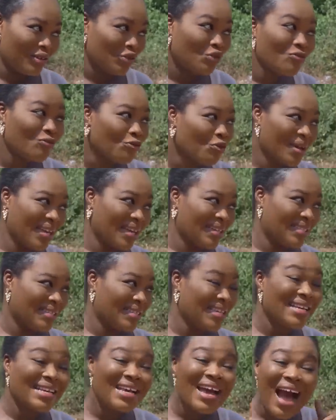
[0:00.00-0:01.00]
Don't forget,
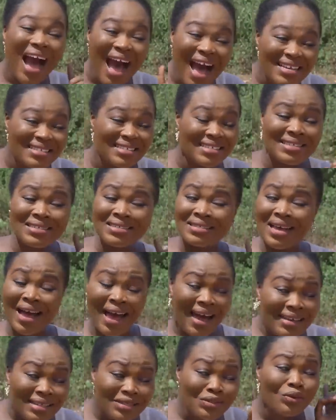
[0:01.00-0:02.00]
he has his
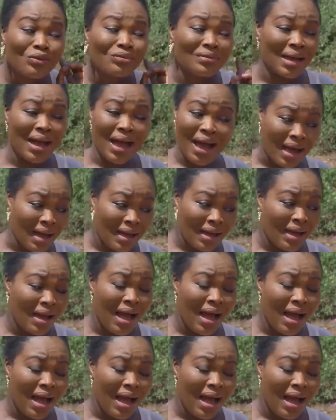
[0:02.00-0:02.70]
eyes on her.